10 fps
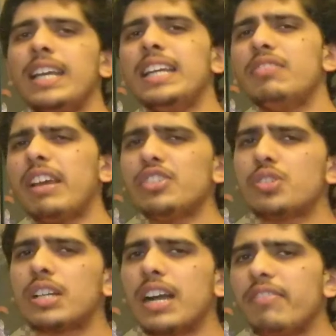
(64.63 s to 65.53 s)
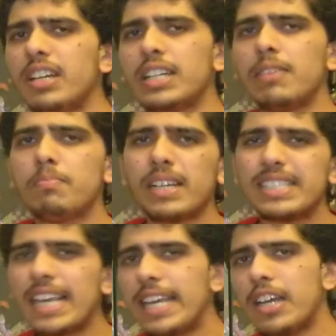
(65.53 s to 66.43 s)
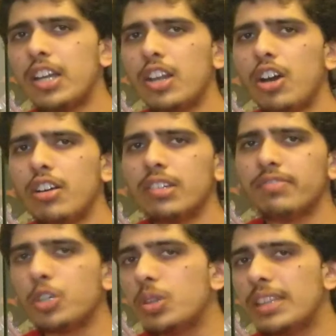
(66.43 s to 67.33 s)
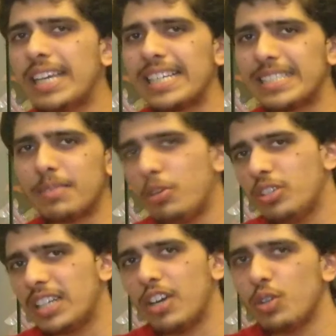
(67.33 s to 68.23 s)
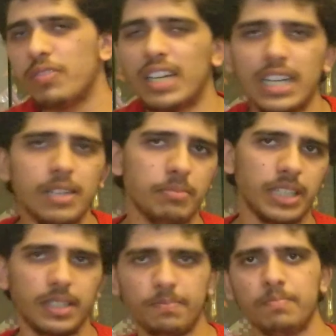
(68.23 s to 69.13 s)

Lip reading: he tries to cover it up by saying a lot of good things about the Kaurava army.